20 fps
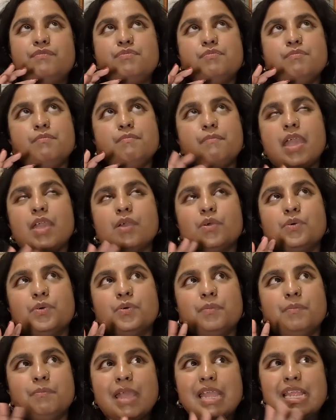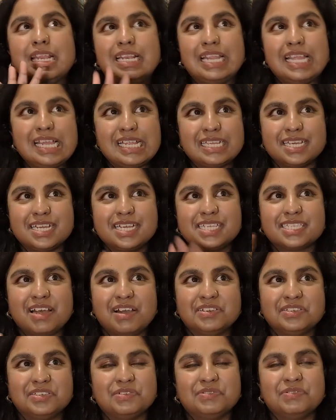male main lead is
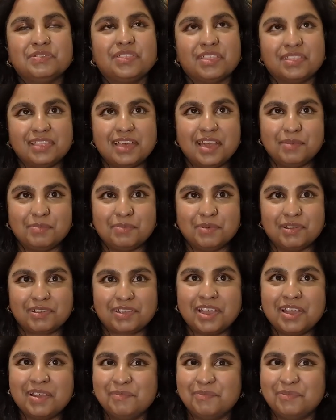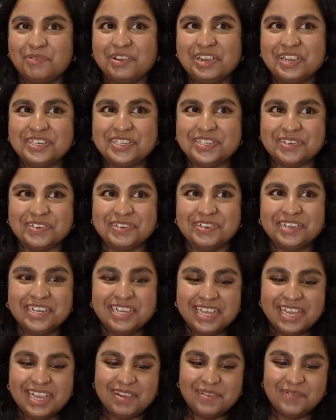until the 3rd book, I'm pretty sure,
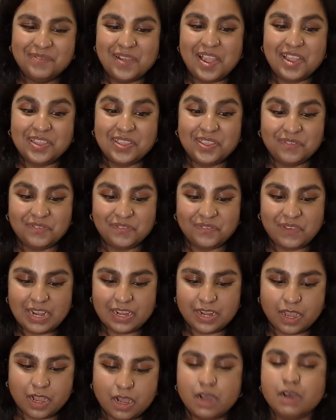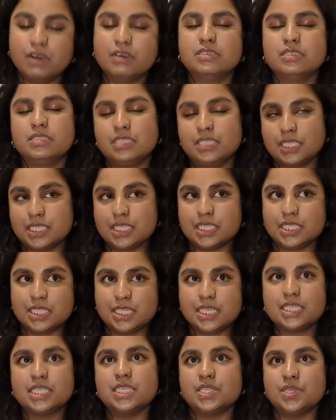where you find out, oh, this
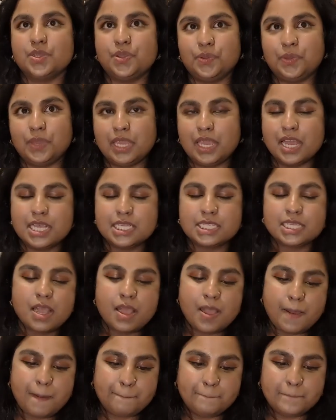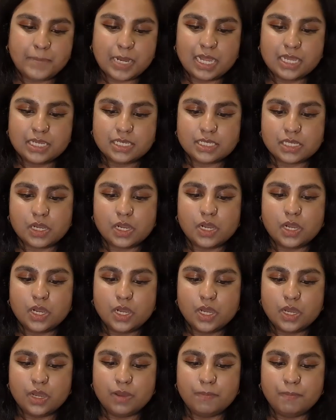is who he is. But
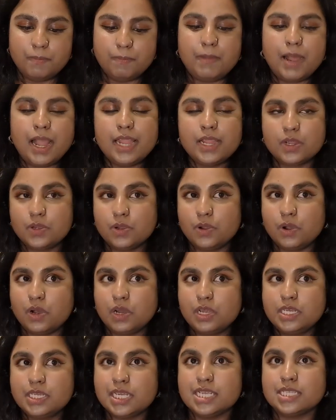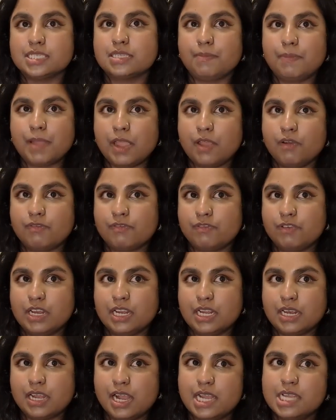my god, is the payoff
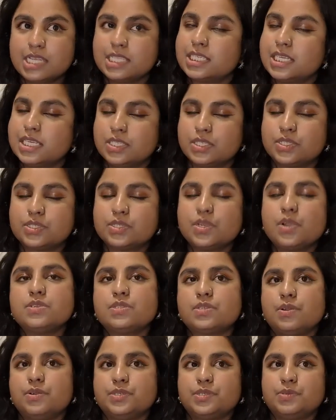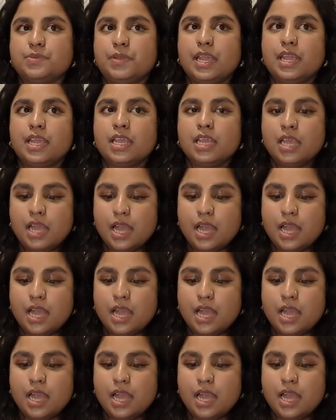really nice. It's so sweet.